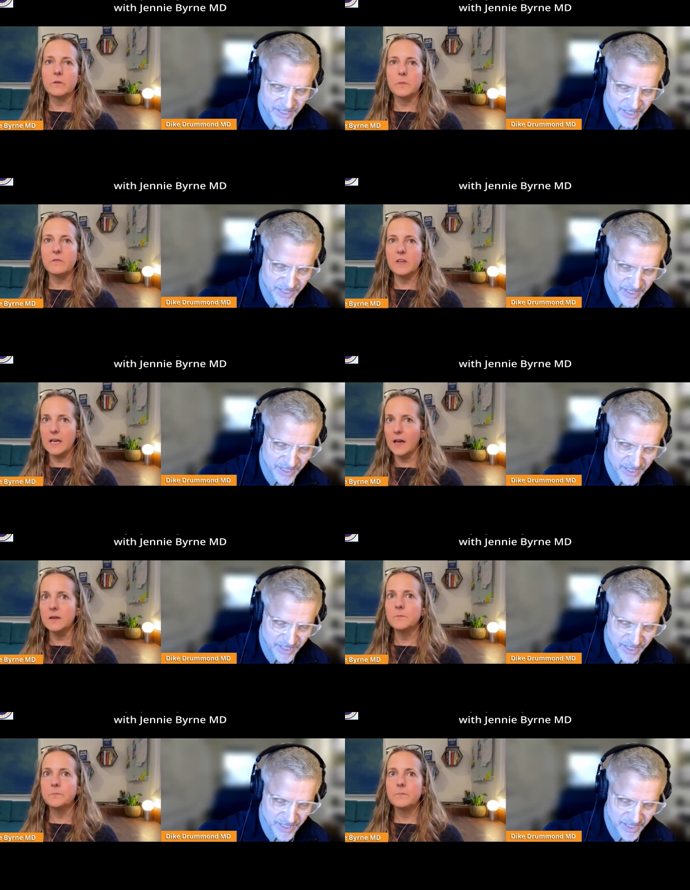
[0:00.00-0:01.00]
Speaker 1: from the VA,
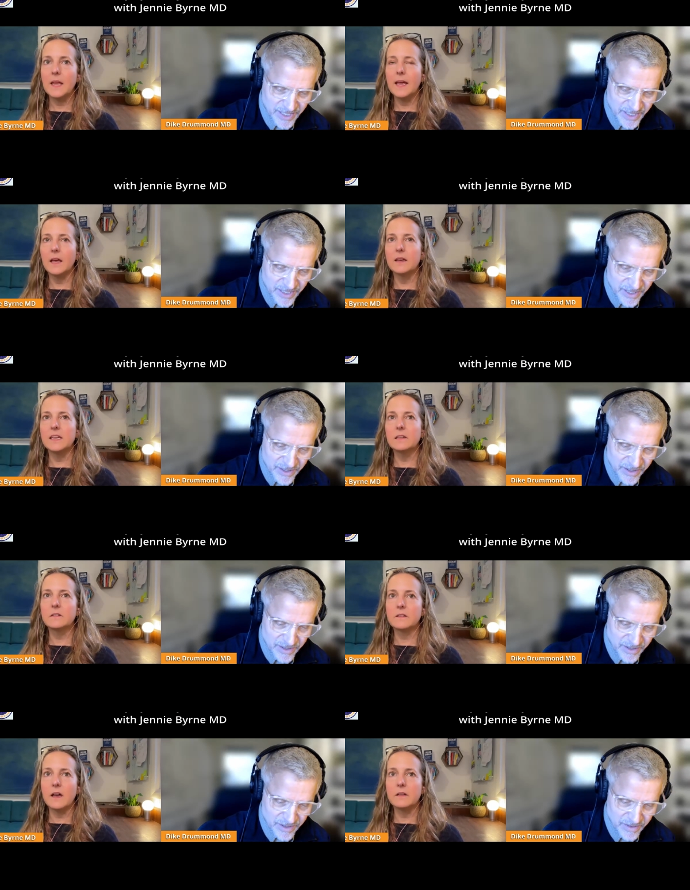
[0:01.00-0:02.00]
and it
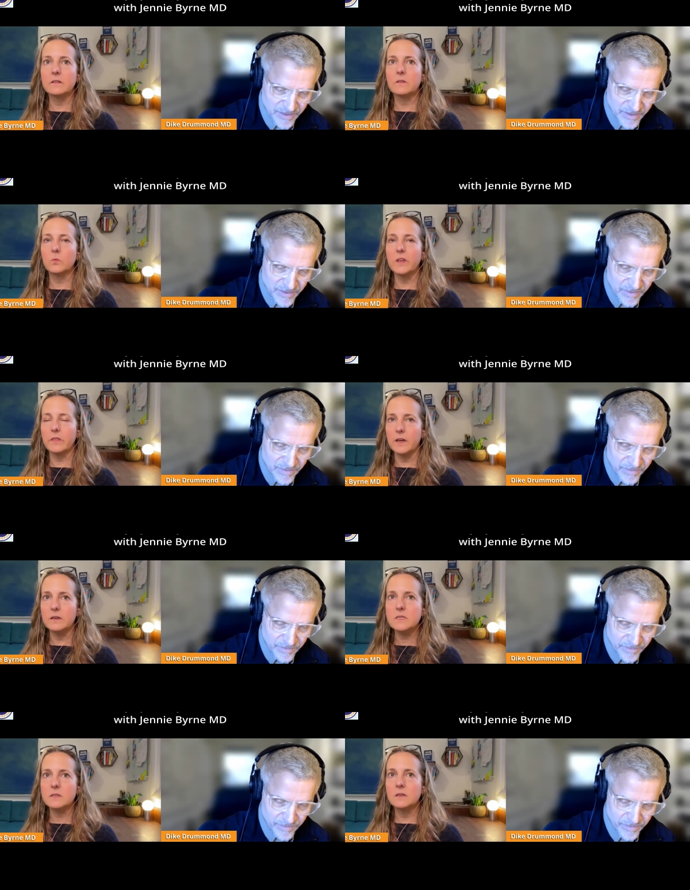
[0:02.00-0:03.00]
says three
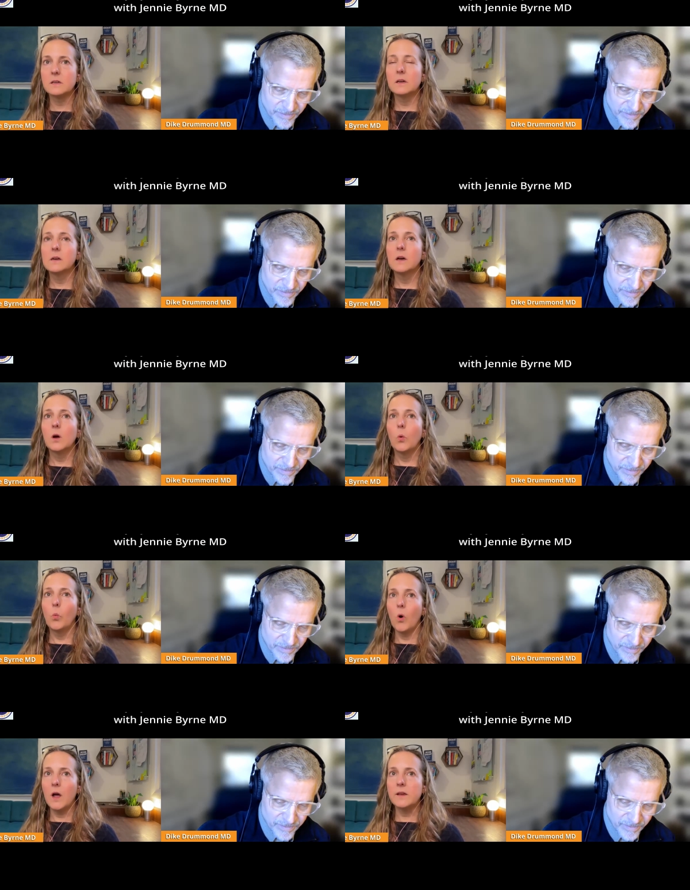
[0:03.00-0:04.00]
things.
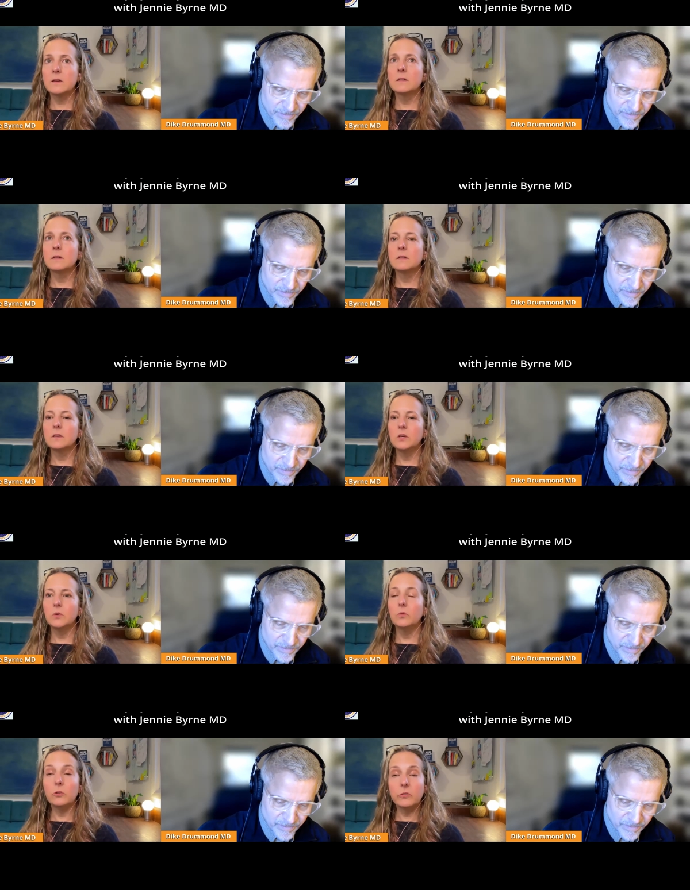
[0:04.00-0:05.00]
One, you
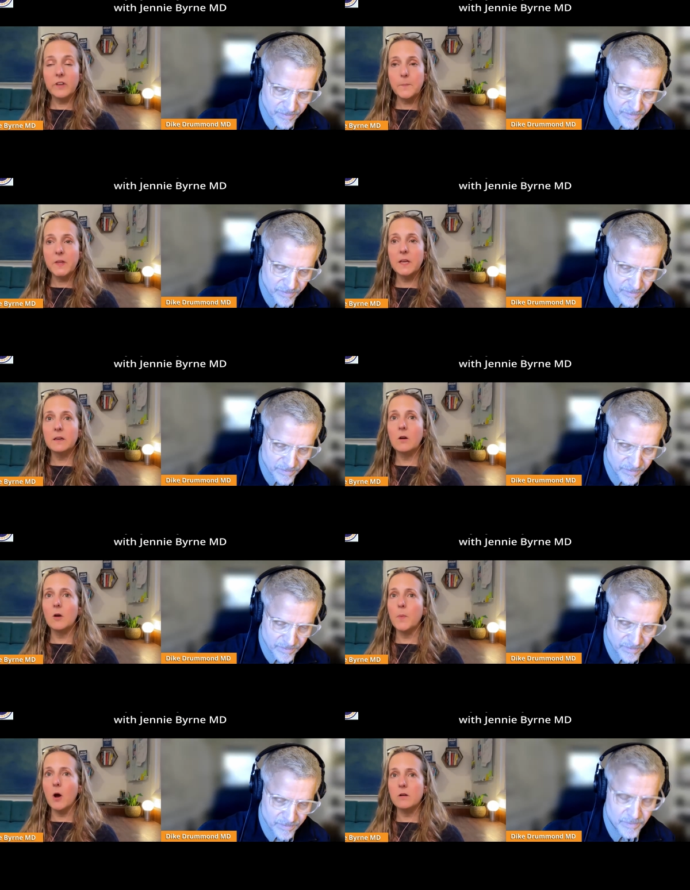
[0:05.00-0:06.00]
do something or
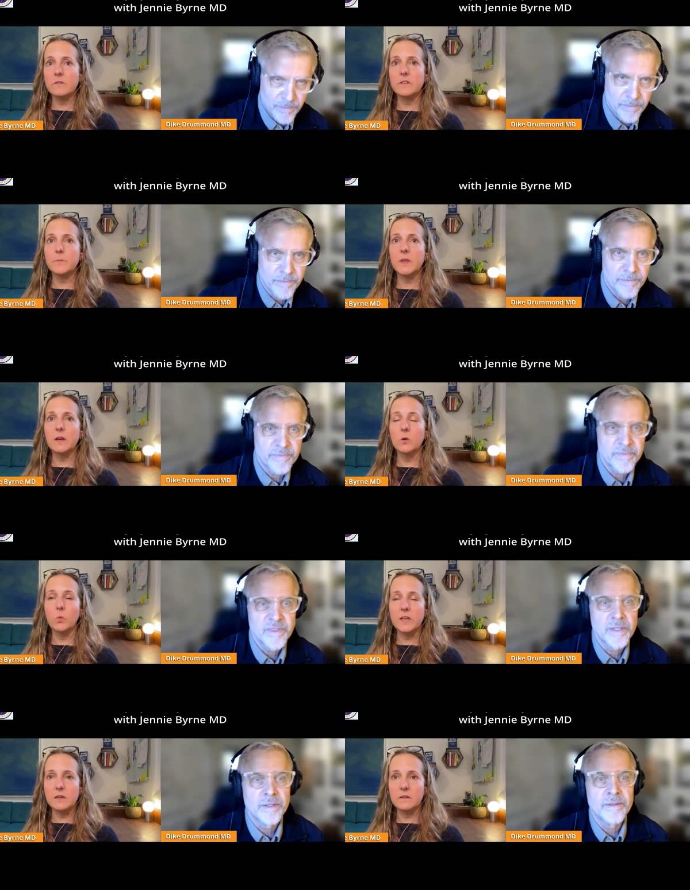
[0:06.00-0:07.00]
part of something or
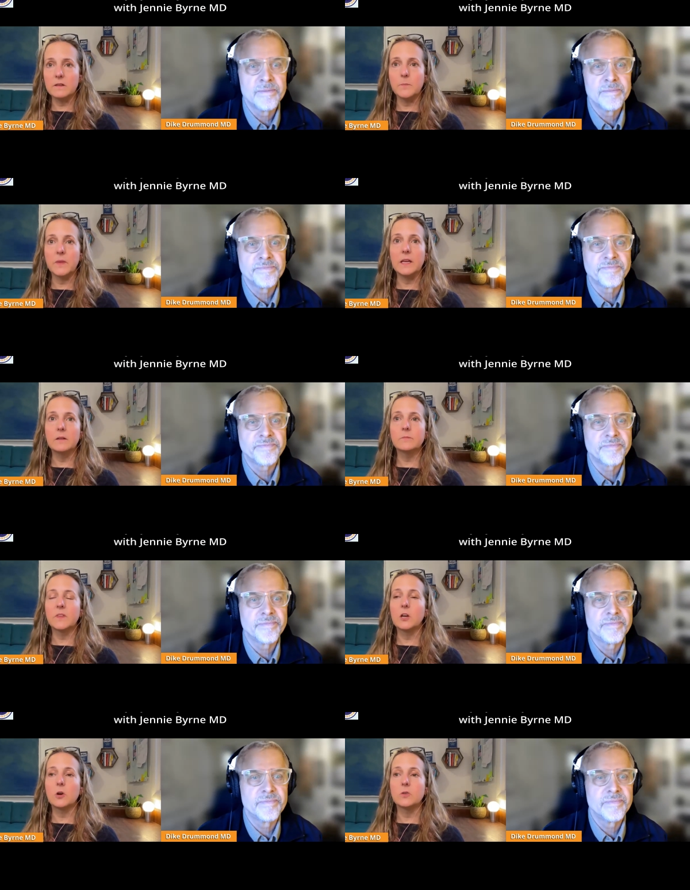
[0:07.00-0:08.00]
witness something that
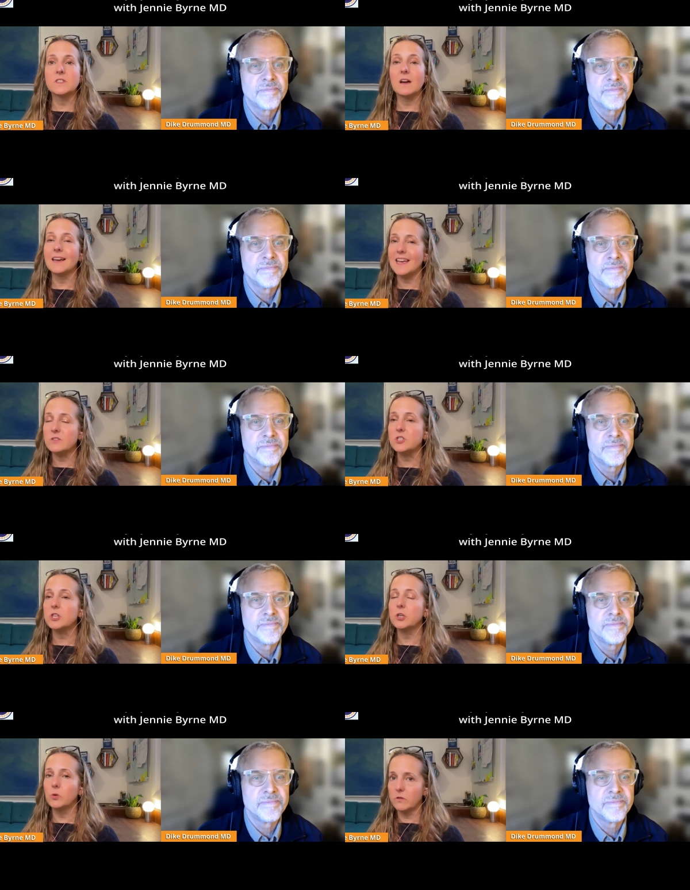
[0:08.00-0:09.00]
goes against
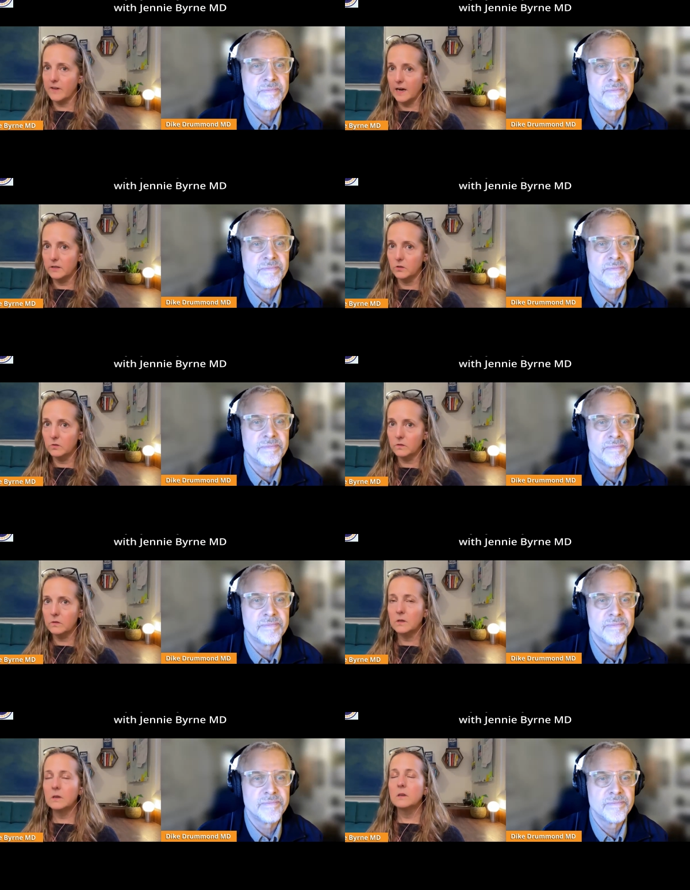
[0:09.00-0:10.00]
your values.
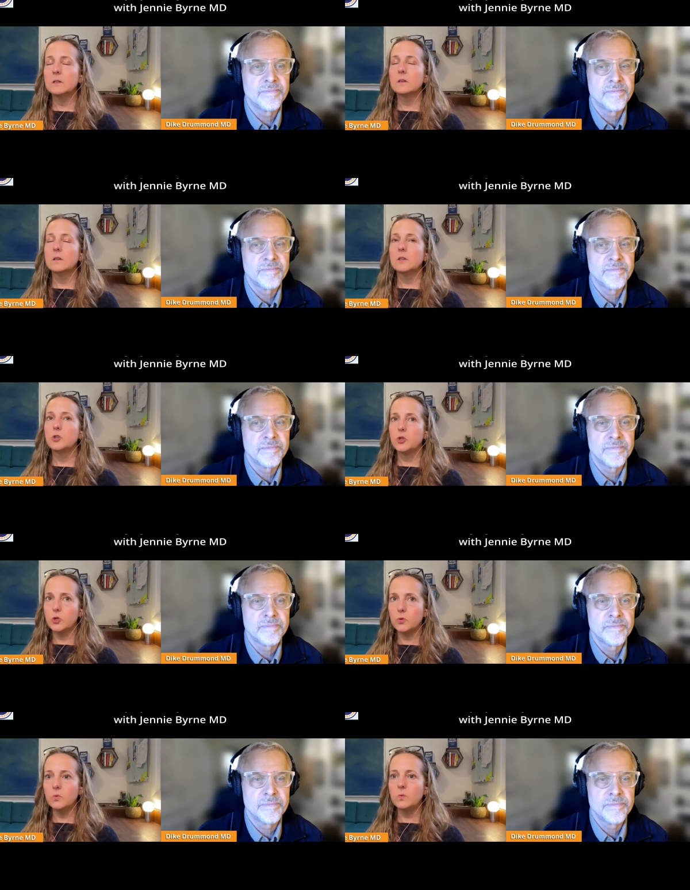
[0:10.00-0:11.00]

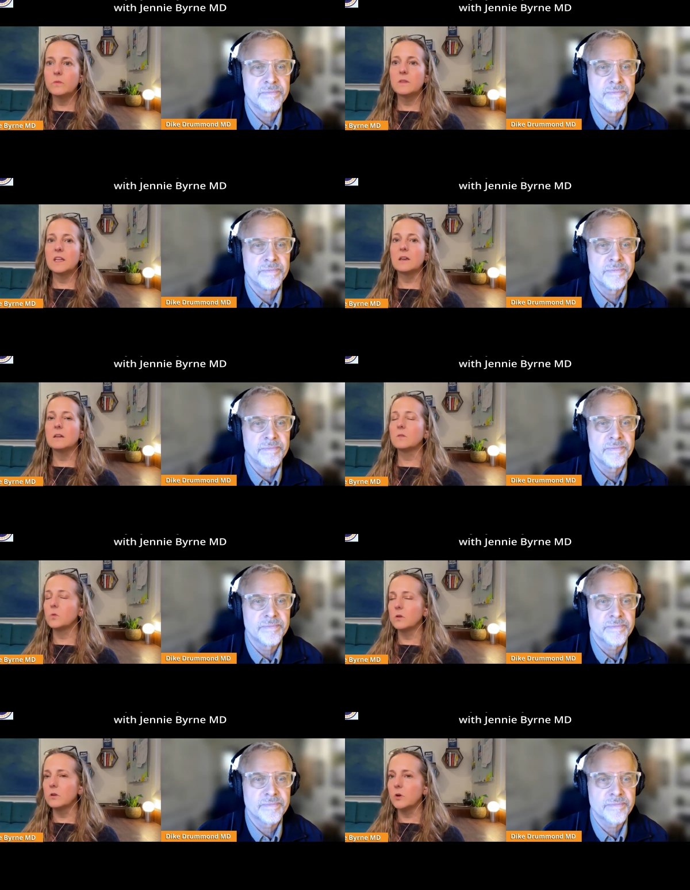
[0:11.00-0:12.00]
Two, that it is
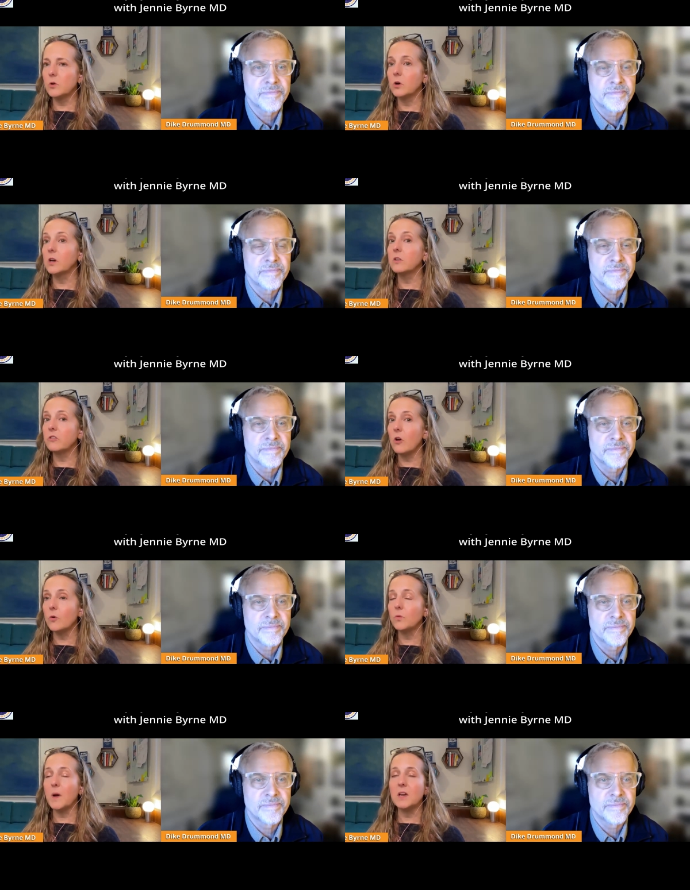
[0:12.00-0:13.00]
ordered or
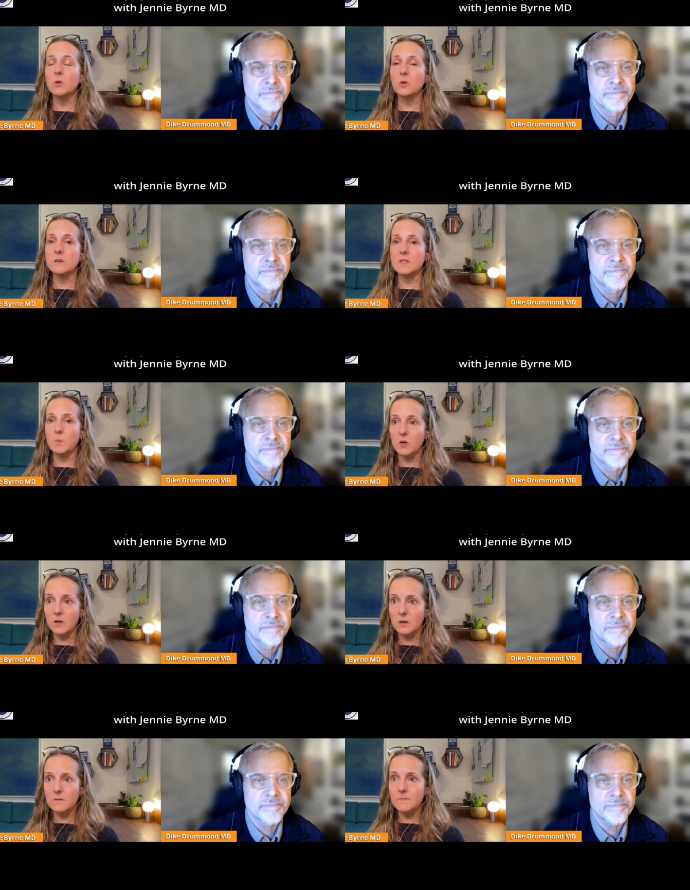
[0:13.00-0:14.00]
condoned by your
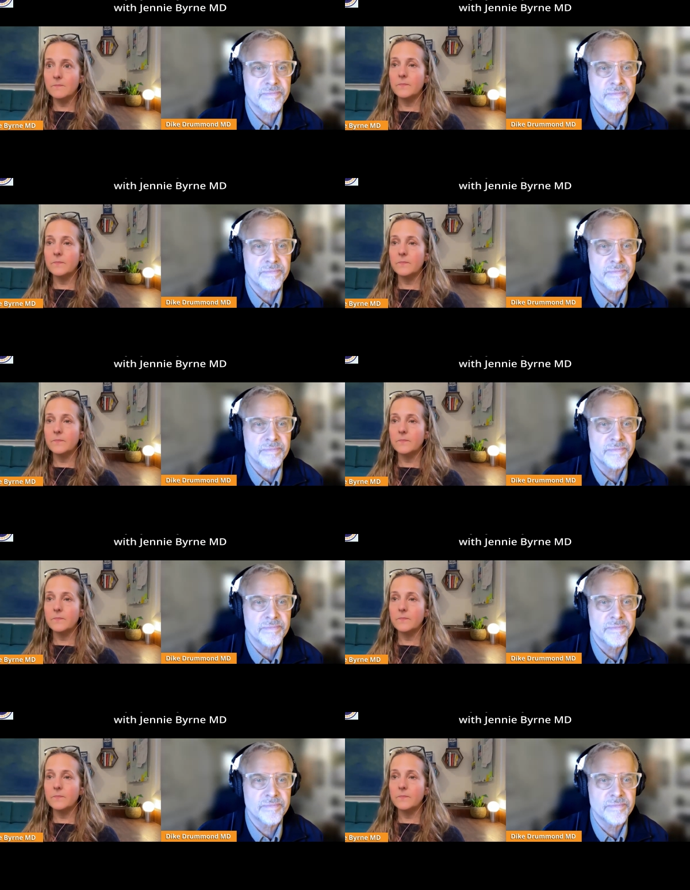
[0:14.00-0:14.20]
superior.